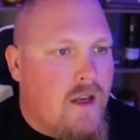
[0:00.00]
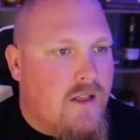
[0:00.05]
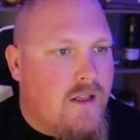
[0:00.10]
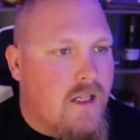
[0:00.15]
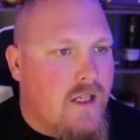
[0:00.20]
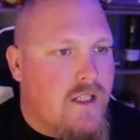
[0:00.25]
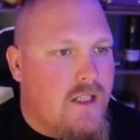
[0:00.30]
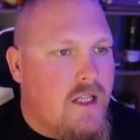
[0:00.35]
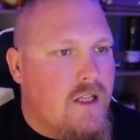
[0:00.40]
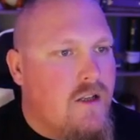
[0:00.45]

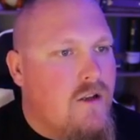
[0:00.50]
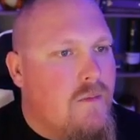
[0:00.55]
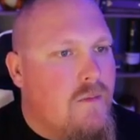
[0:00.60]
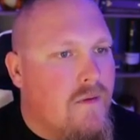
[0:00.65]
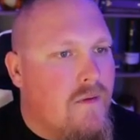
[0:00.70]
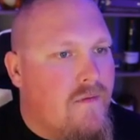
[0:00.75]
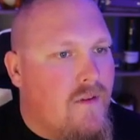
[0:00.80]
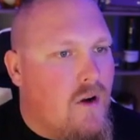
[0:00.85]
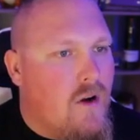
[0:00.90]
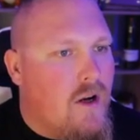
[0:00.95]
To continue
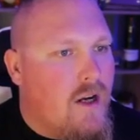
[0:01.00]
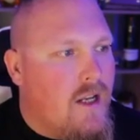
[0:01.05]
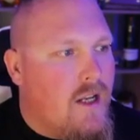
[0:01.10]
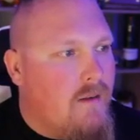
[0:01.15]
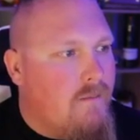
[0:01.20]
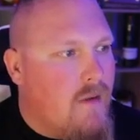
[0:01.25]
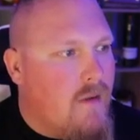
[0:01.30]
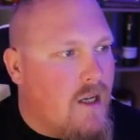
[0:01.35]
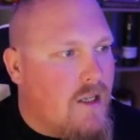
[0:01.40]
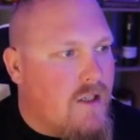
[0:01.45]

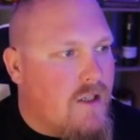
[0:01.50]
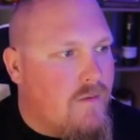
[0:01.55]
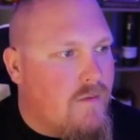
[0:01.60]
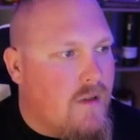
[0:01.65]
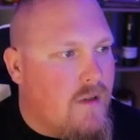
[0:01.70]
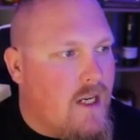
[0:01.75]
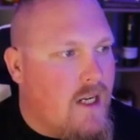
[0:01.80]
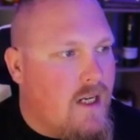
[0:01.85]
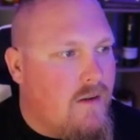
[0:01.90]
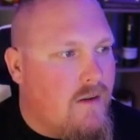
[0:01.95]
providing much
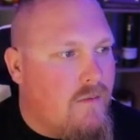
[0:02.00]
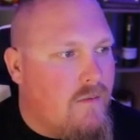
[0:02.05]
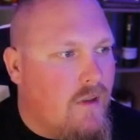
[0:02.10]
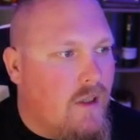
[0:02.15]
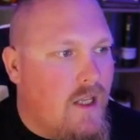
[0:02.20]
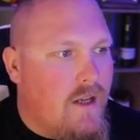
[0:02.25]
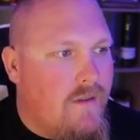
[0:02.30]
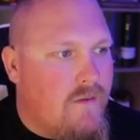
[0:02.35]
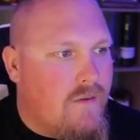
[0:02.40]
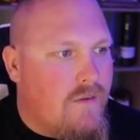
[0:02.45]
needed
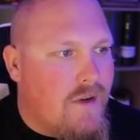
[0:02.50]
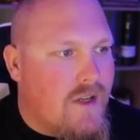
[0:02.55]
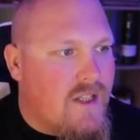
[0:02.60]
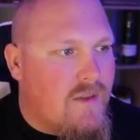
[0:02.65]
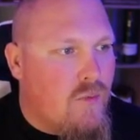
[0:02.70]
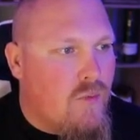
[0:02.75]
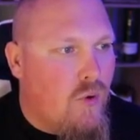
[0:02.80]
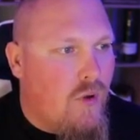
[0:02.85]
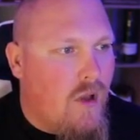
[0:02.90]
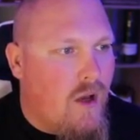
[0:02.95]
relief to our
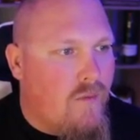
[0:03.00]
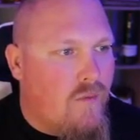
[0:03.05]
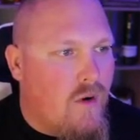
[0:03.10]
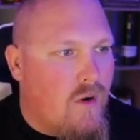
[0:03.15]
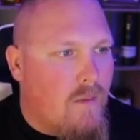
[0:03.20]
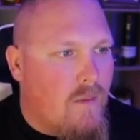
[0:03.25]
small overrun